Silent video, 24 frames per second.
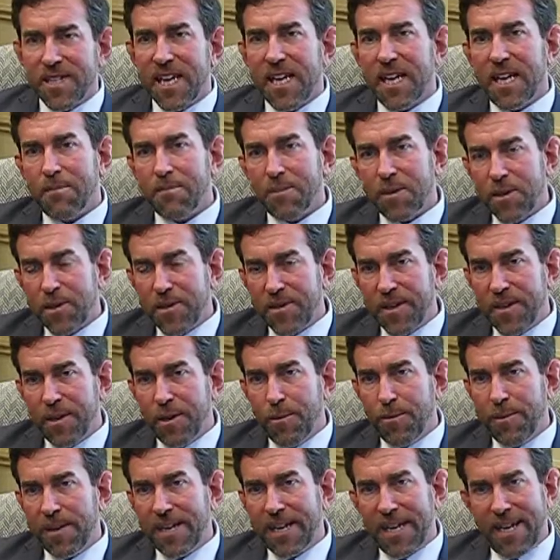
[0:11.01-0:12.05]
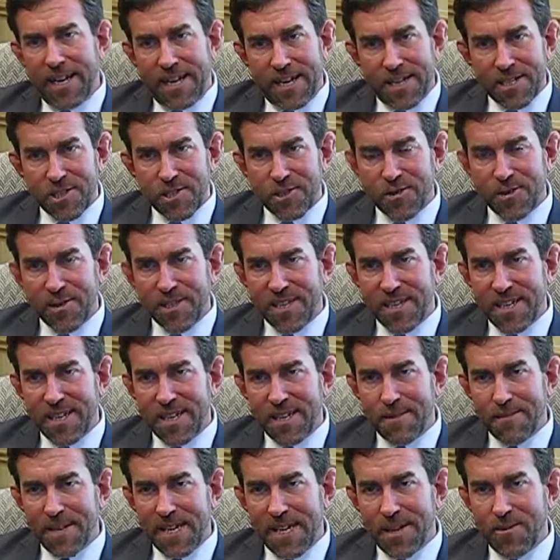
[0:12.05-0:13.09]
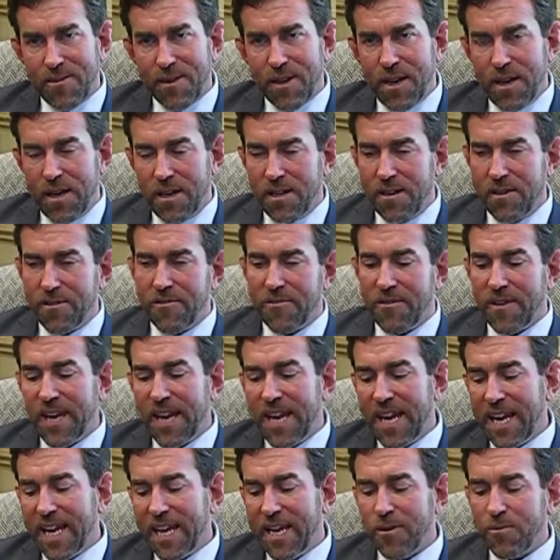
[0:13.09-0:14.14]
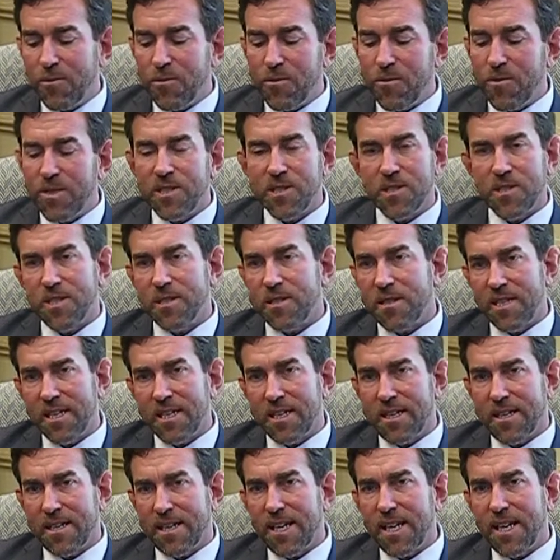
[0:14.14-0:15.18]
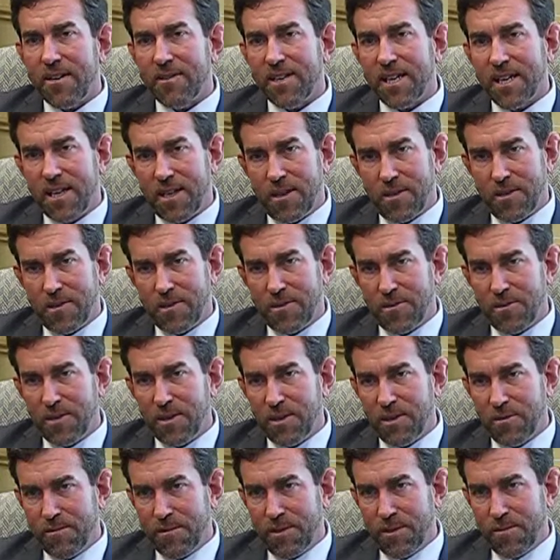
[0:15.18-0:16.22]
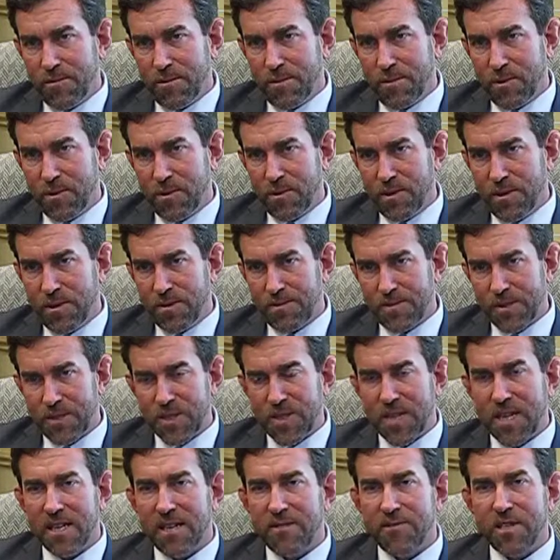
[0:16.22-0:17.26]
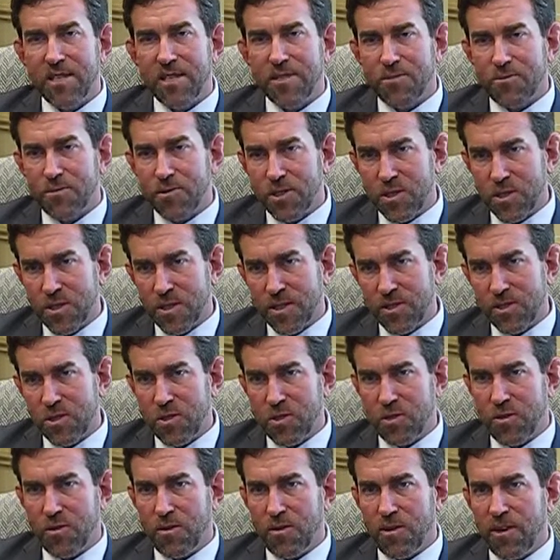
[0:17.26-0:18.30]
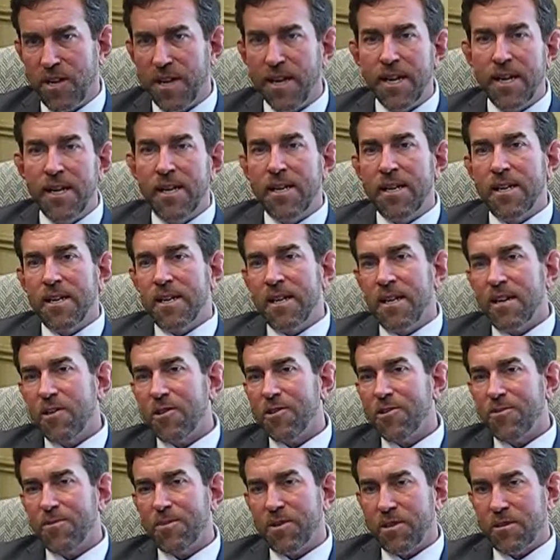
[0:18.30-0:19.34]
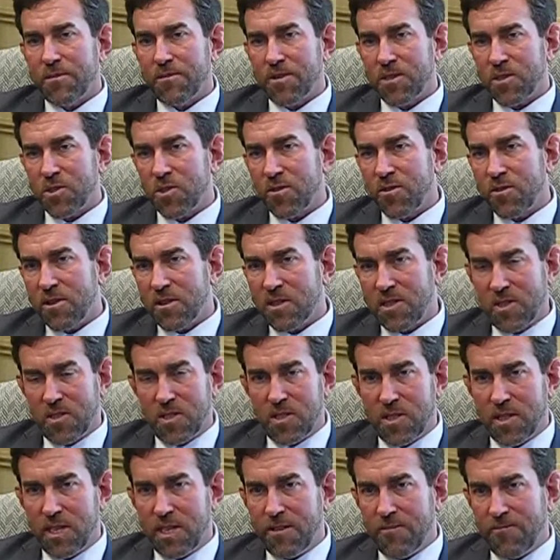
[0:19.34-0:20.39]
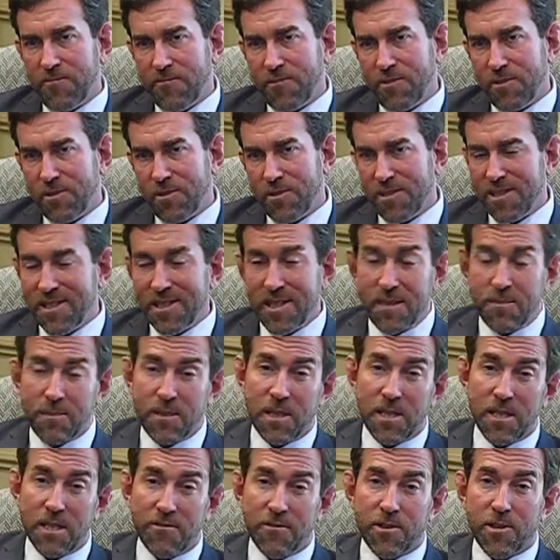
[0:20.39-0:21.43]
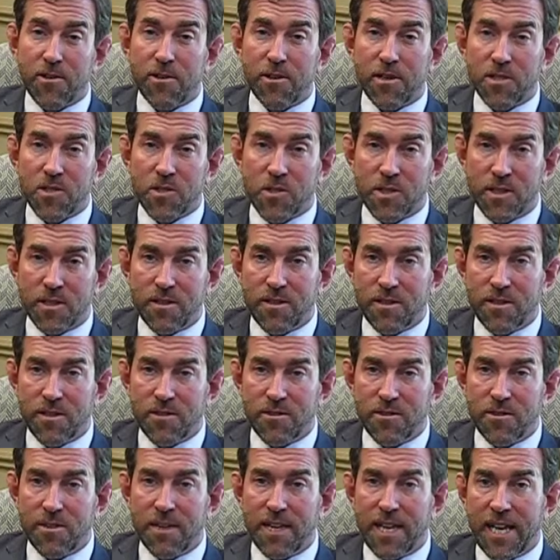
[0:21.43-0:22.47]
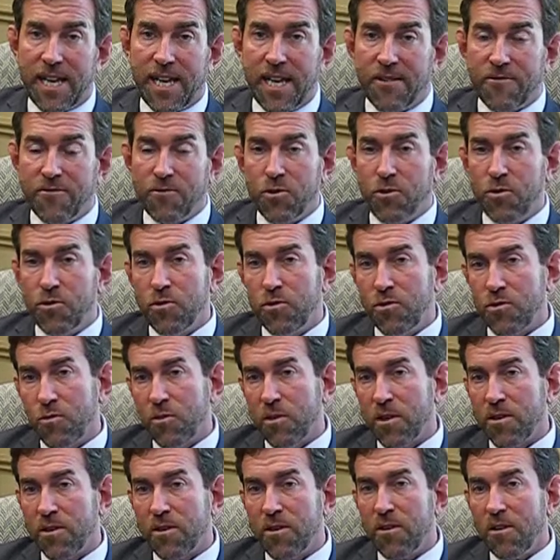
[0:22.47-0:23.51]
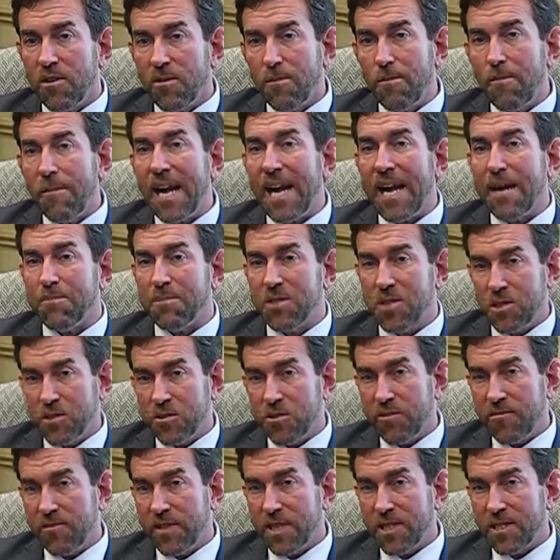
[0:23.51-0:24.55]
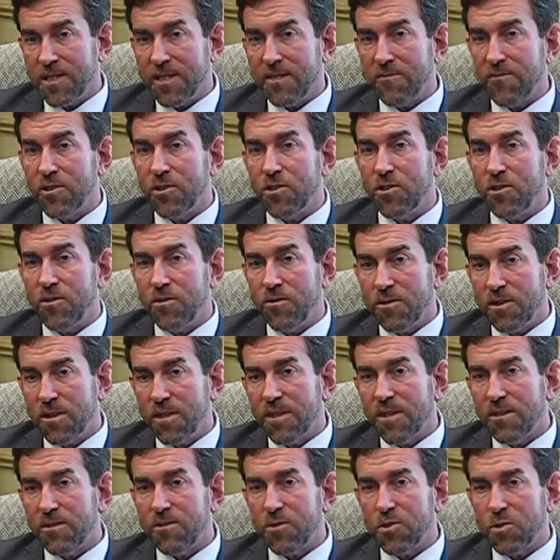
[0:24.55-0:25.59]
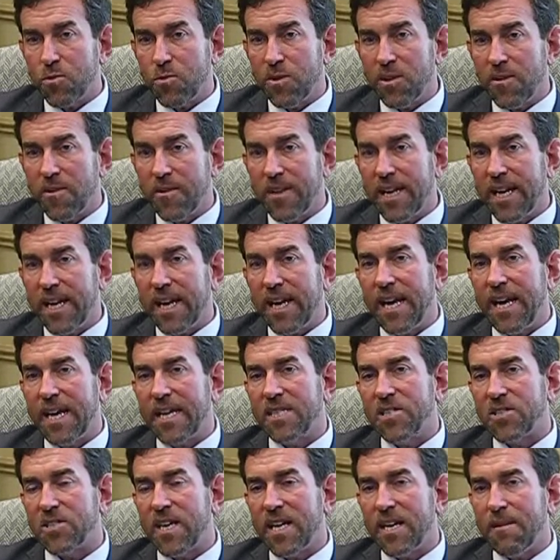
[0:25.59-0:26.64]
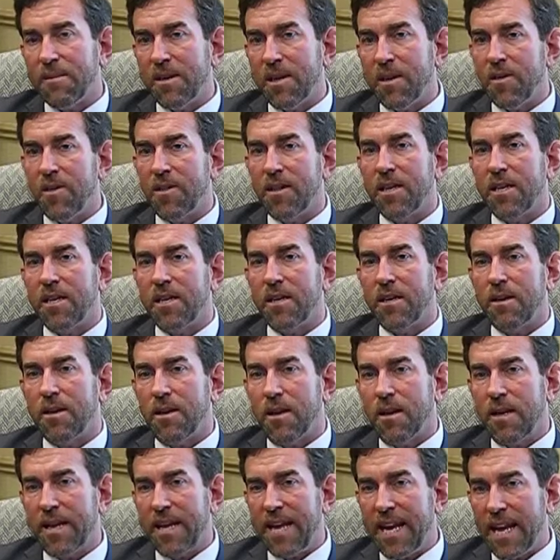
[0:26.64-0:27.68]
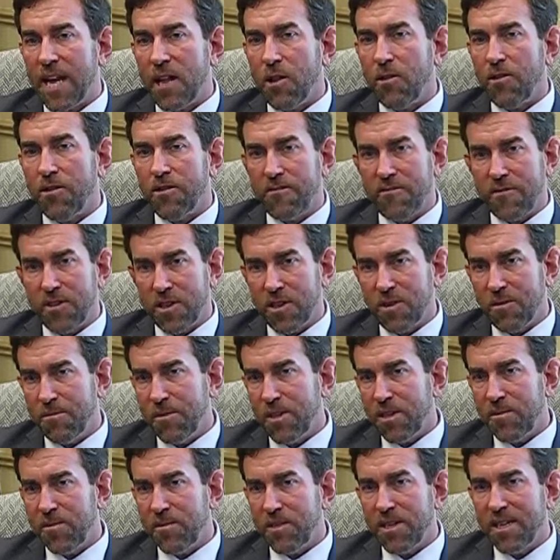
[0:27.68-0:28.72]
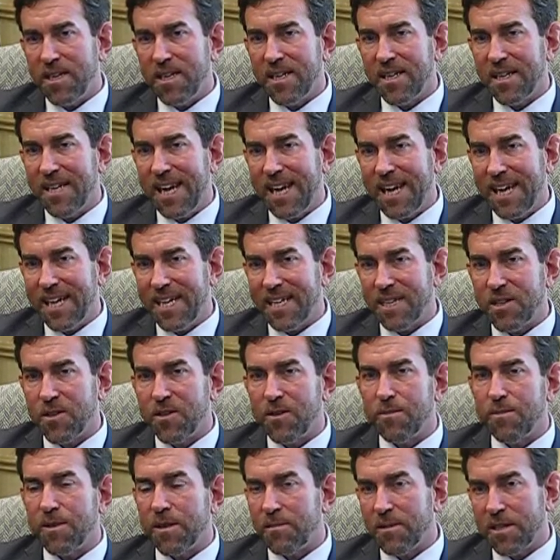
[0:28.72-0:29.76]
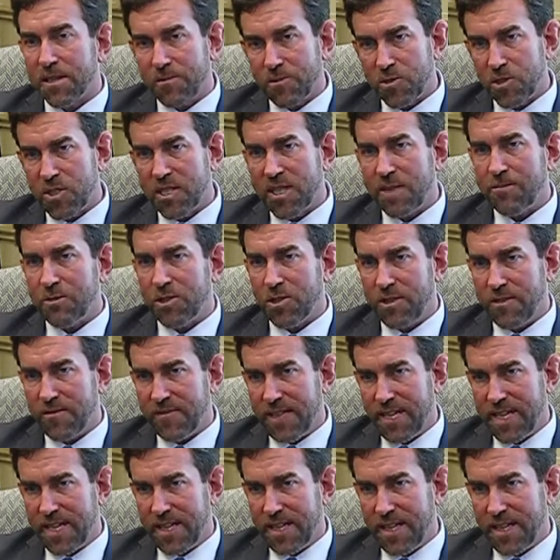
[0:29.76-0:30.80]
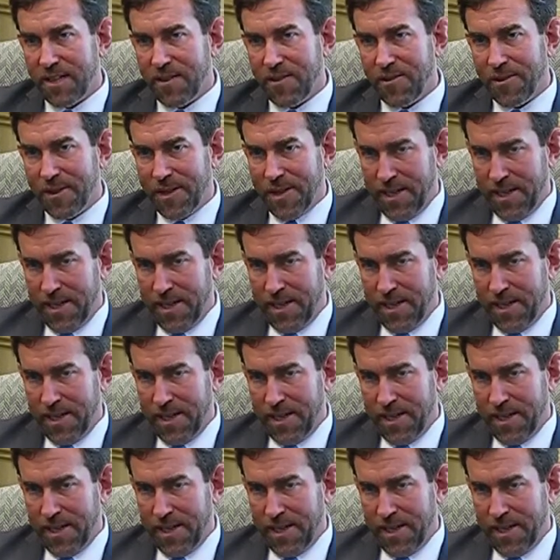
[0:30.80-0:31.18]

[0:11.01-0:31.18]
Capital Therapy, actually came out of a recent Leon County Health Department report. It's kind of an interesting story. Health departments across the state of Florida, and I believe across the country, have to do what are called MAP surveys every 2 years, where they examine the health of the community and the public perception of that health.